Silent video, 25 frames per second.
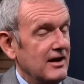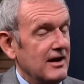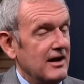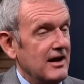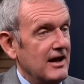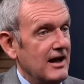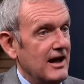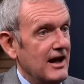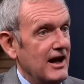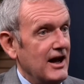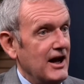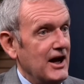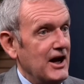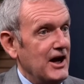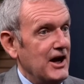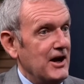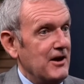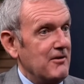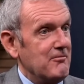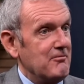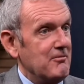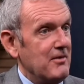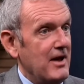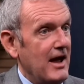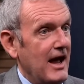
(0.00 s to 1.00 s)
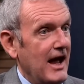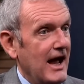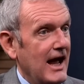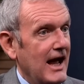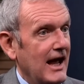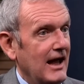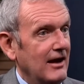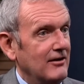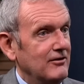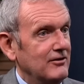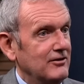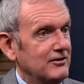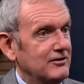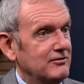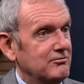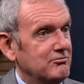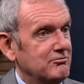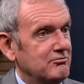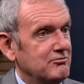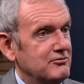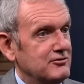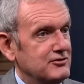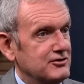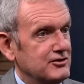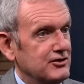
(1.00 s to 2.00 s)
And
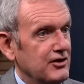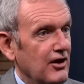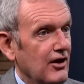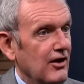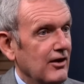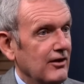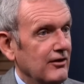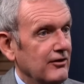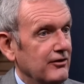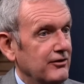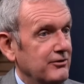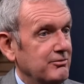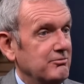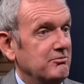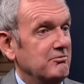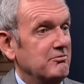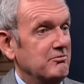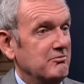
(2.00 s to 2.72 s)
Charles